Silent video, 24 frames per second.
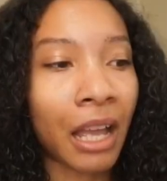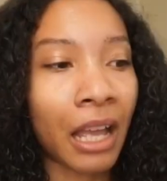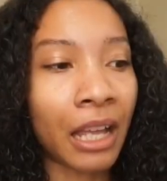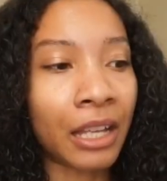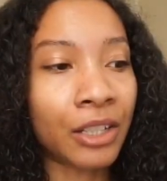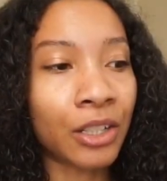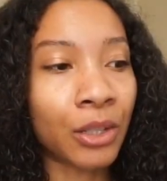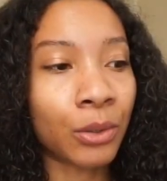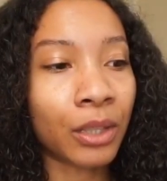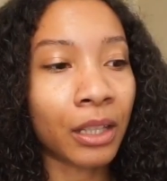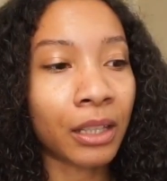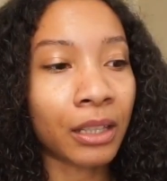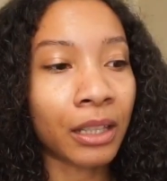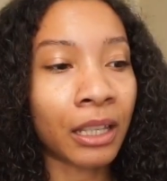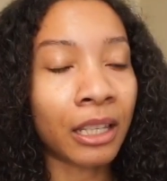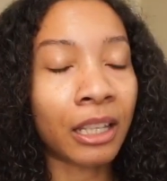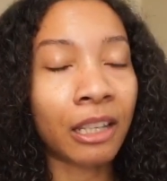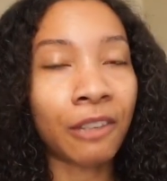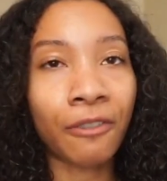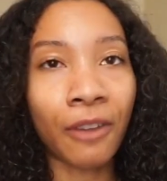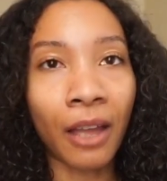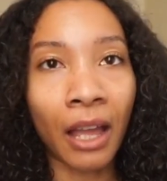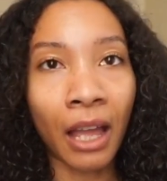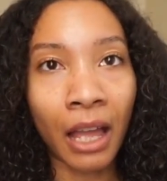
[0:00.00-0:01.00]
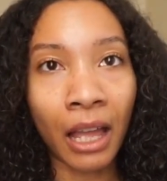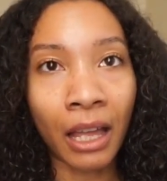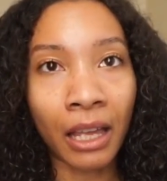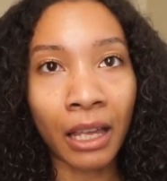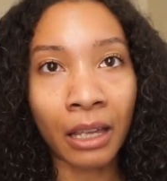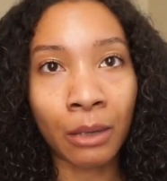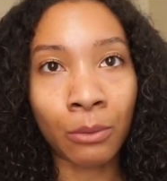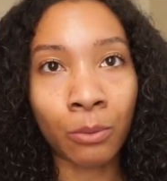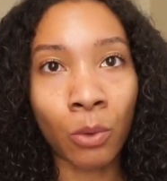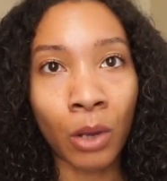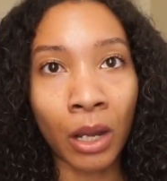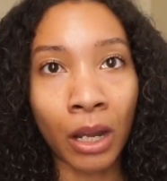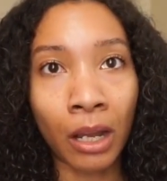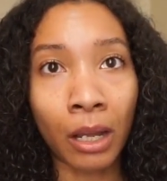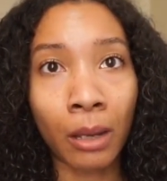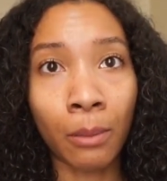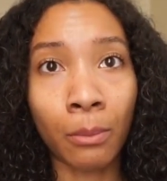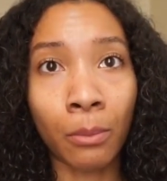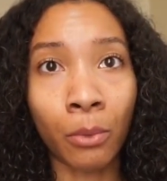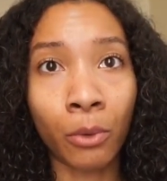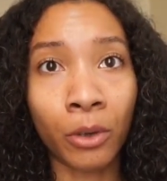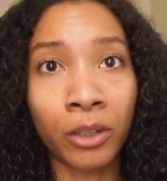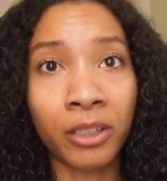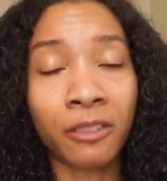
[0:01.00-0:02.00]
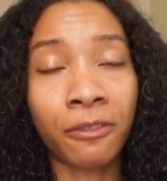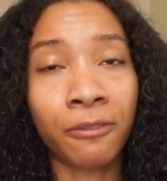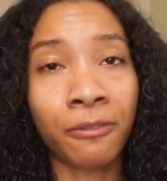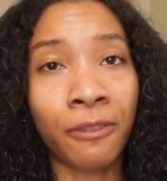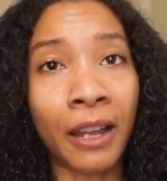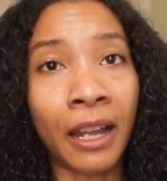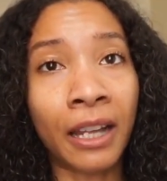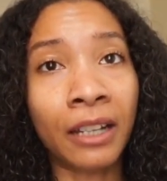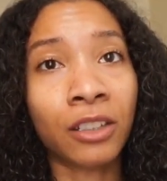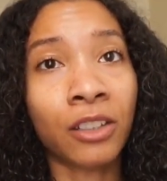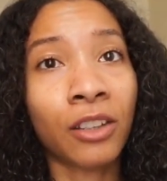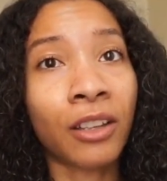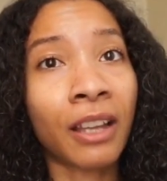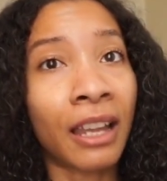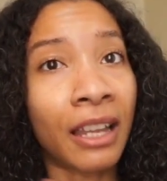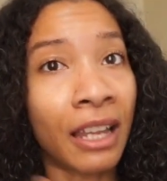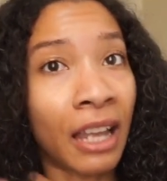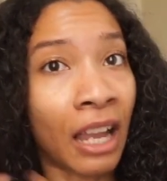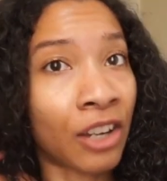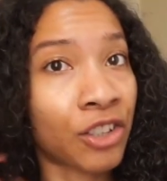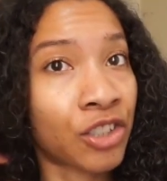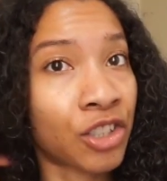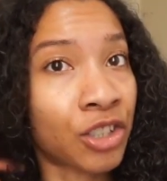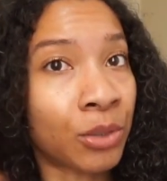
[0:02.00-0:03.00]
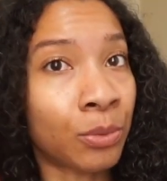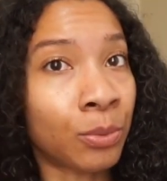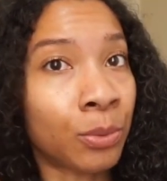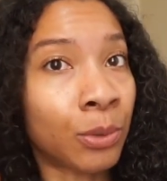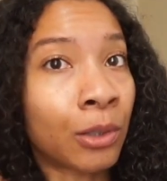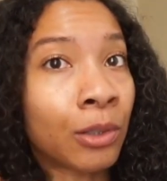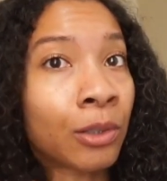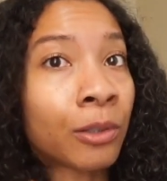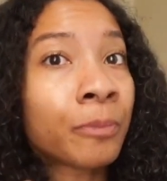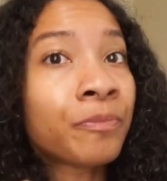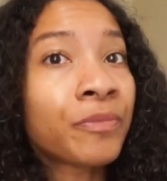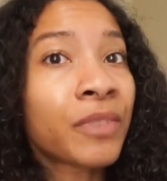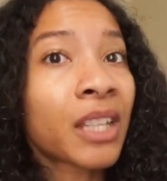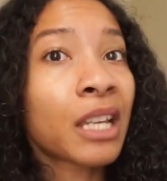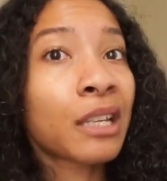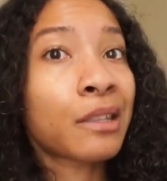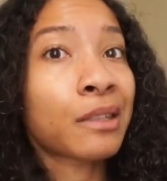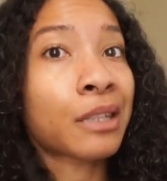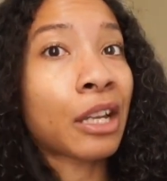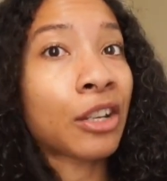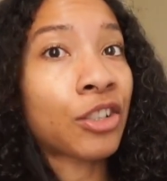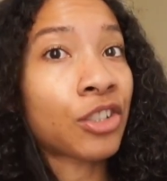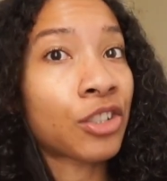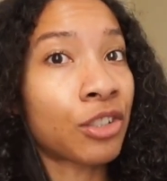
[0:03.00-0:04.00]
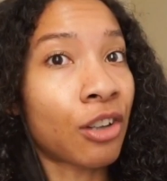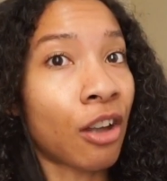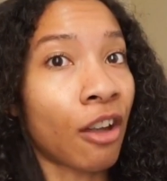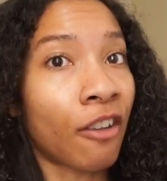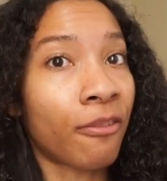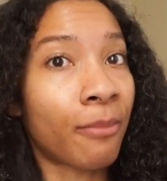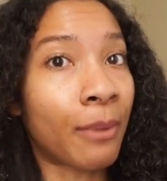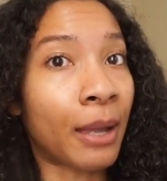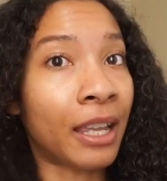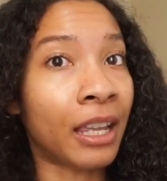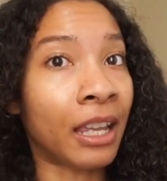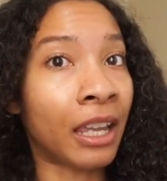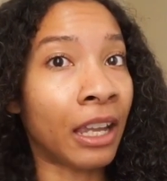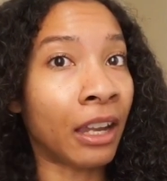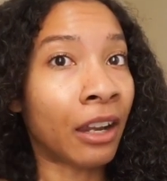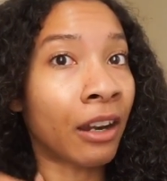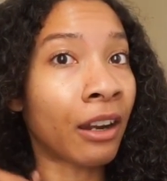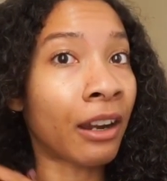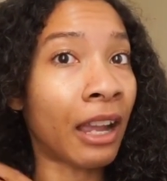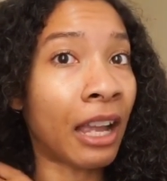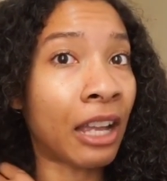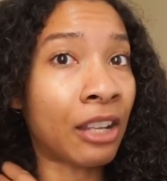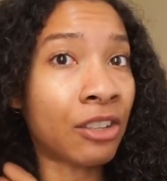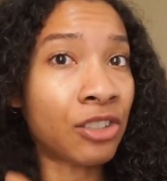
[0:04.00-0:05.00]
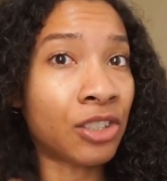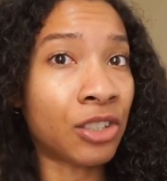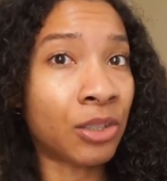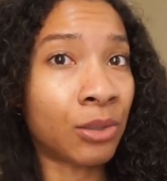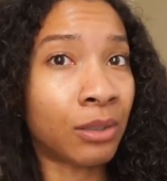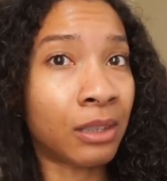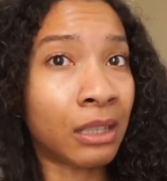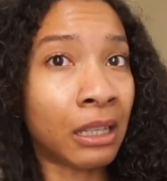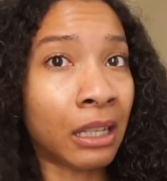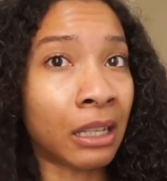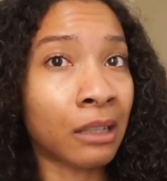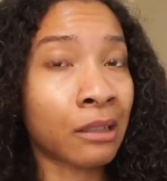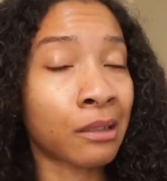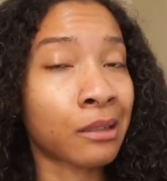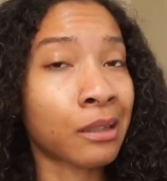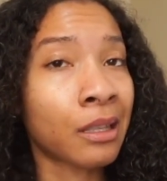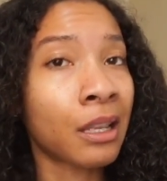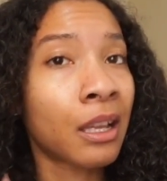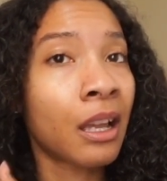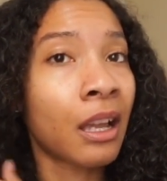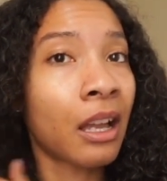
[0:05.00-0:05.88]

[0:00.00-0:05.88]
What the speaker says: I know that like if I want a more defined look, I actually will section off my hair and do things